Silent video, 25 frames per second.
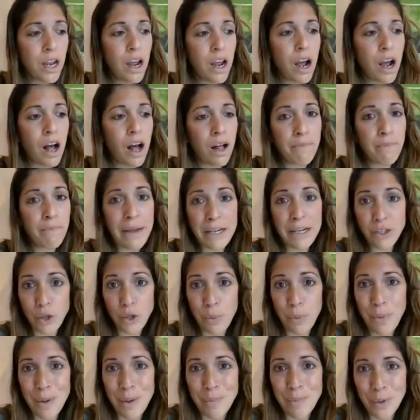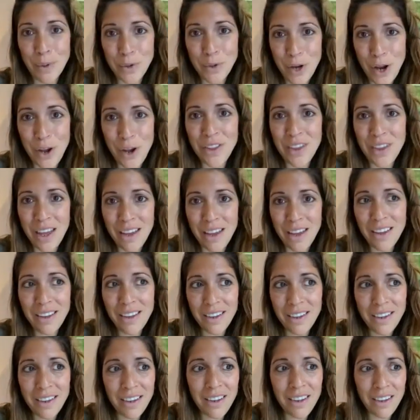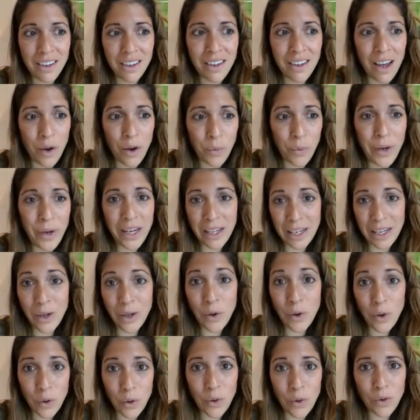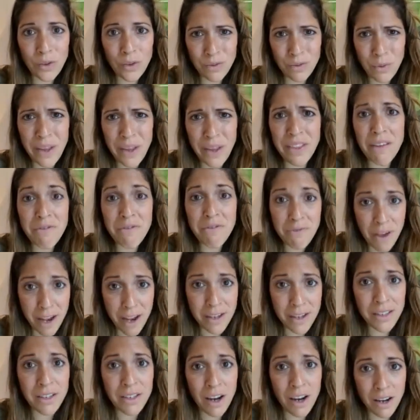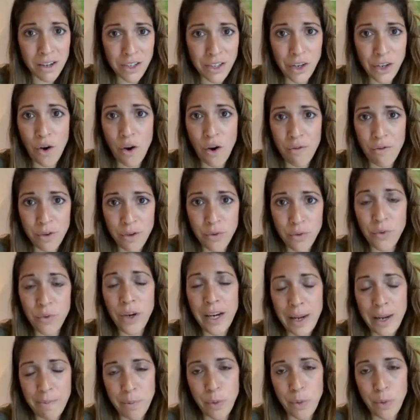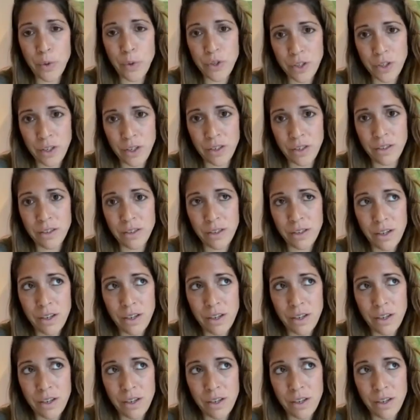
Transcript: I'll make sure people know that a weekly call when they're first starting off is really important,